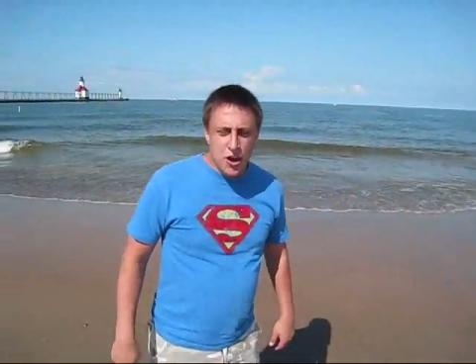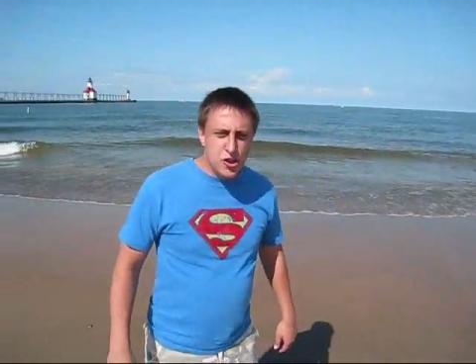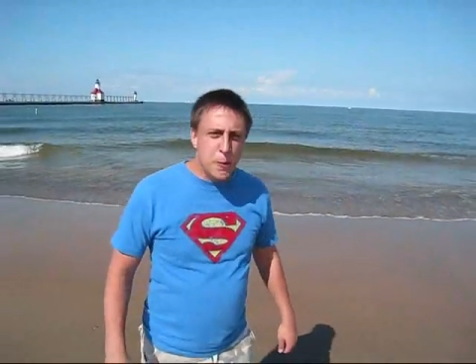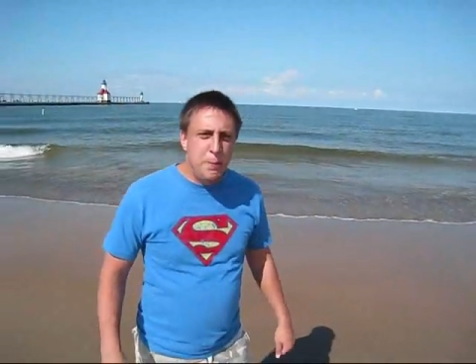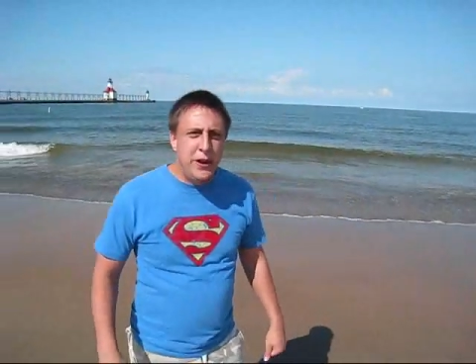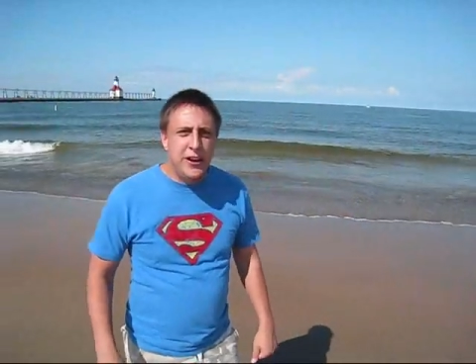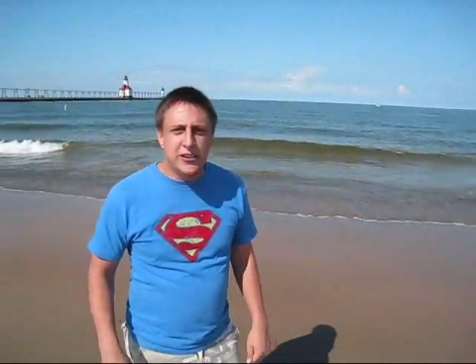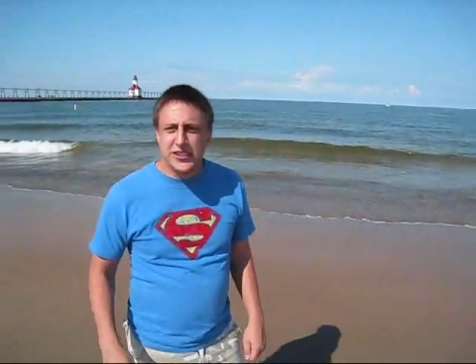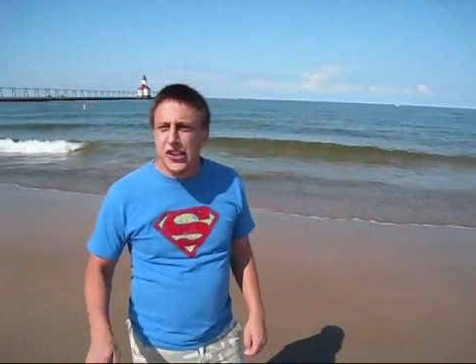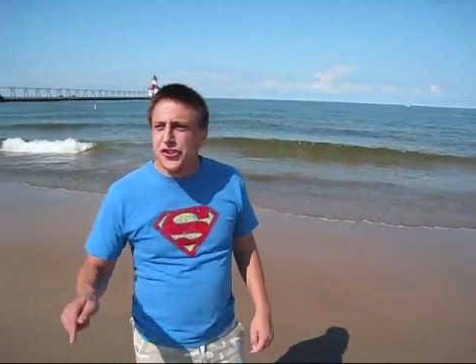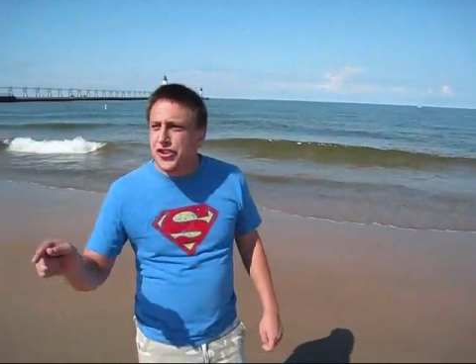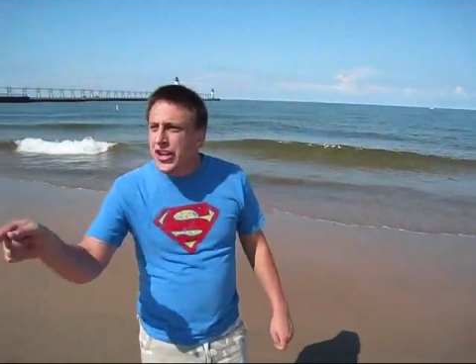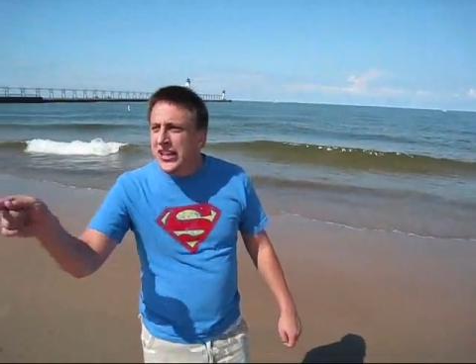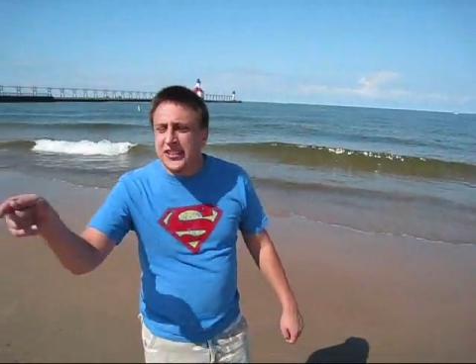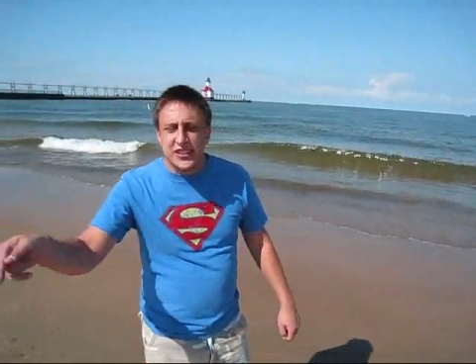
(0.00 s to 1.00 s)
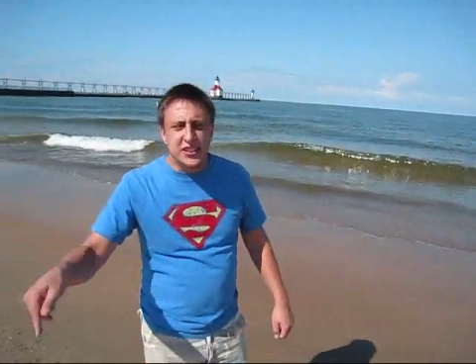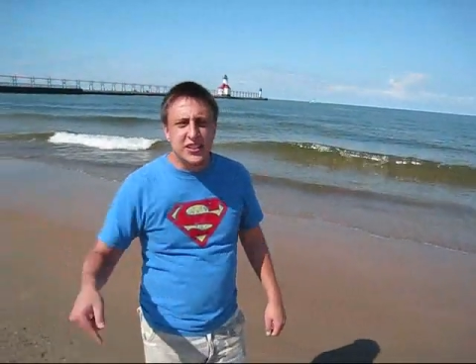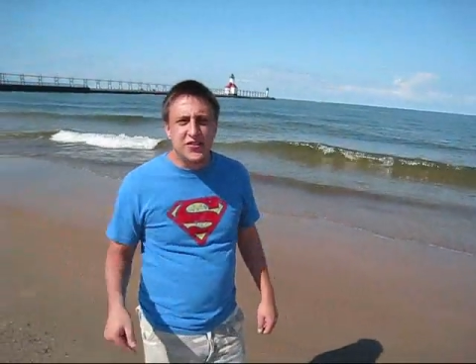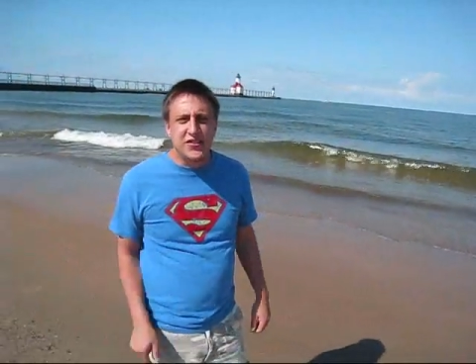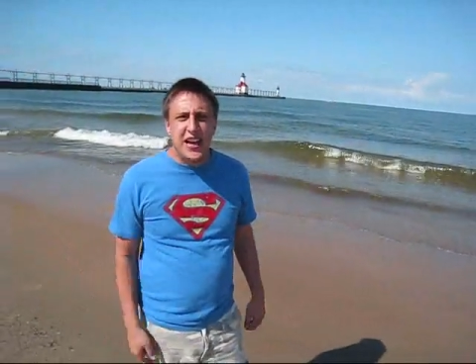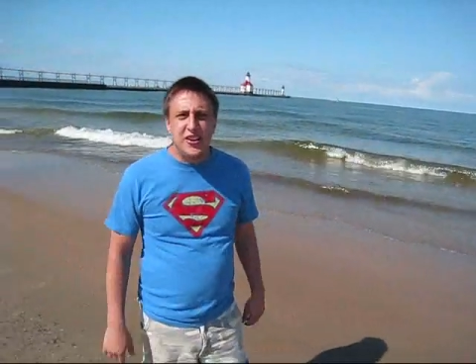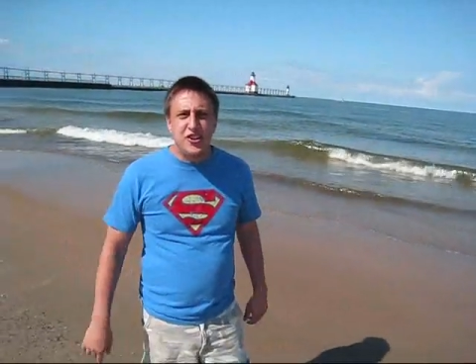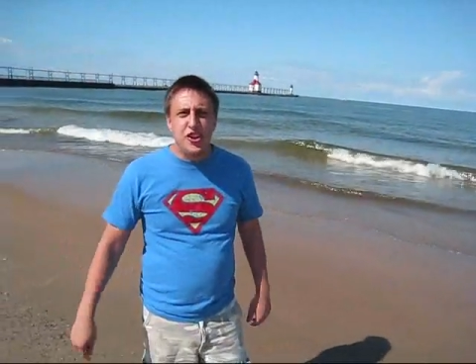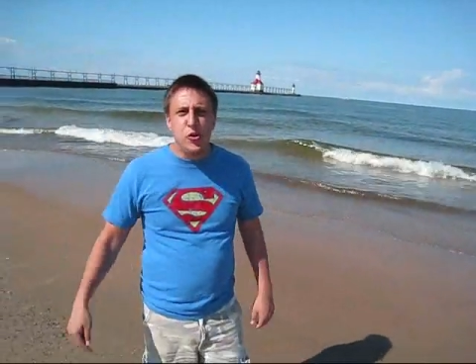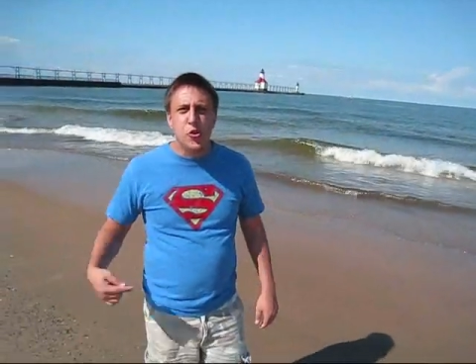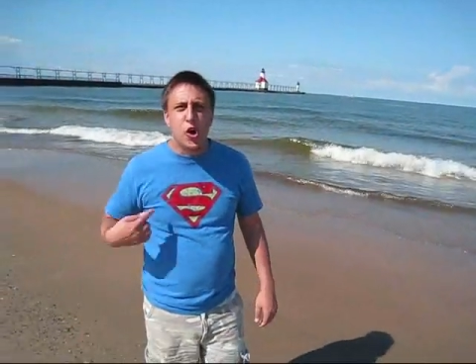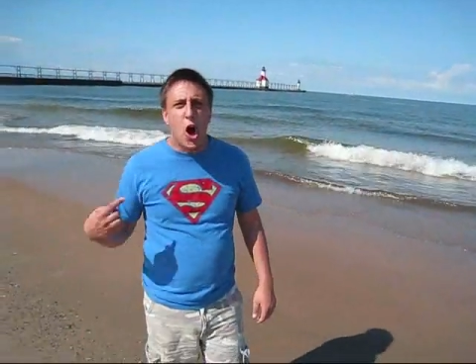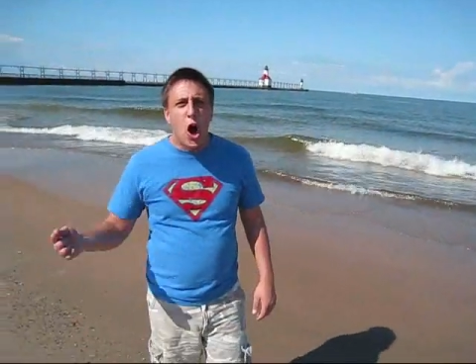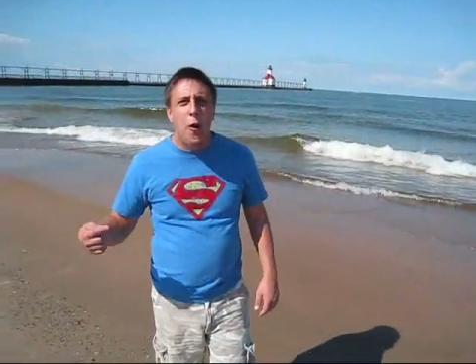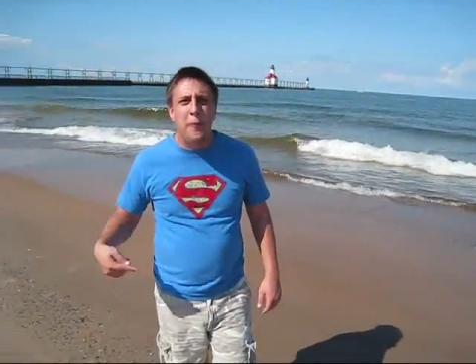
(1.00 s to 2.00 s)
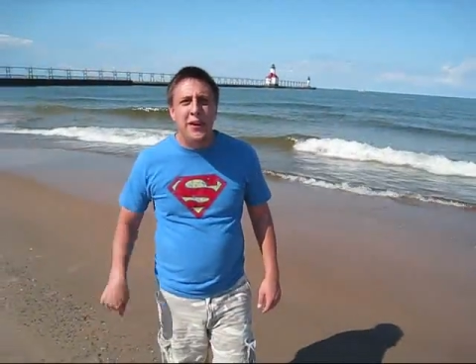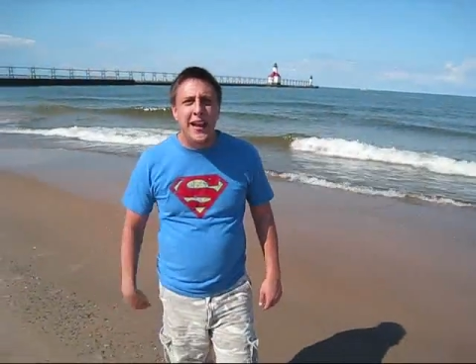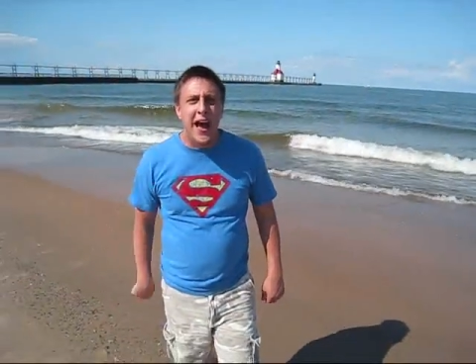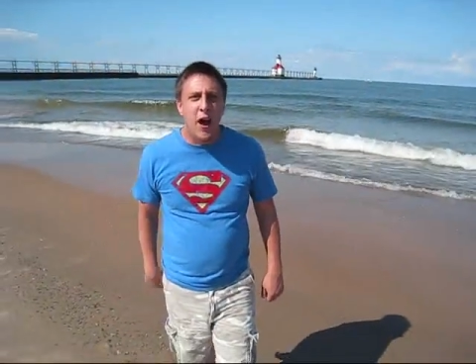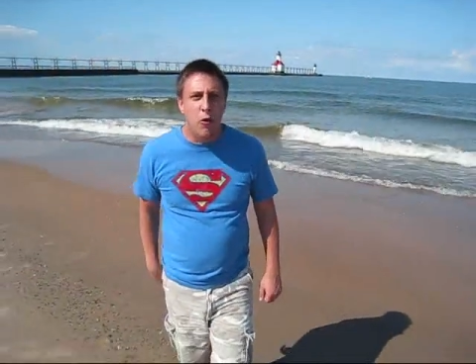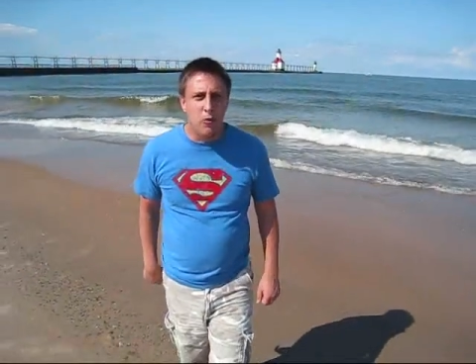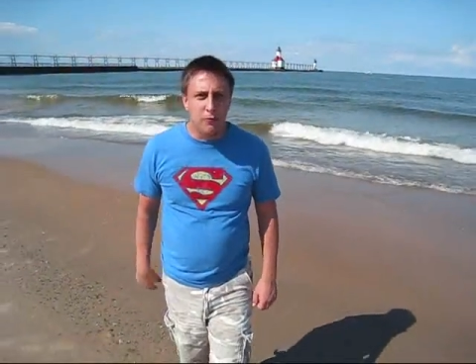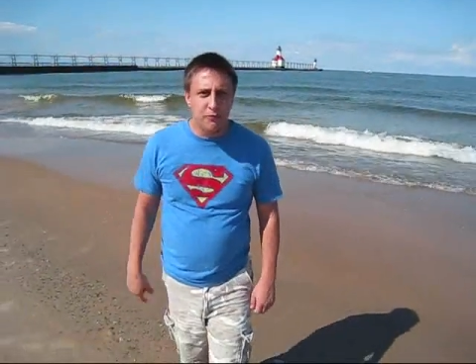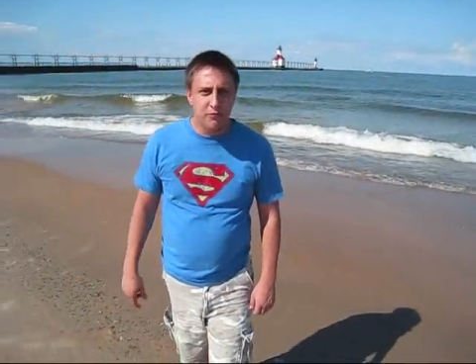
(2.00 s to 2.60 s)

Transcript: So Peter says, "Jesus, if that's you, call me out."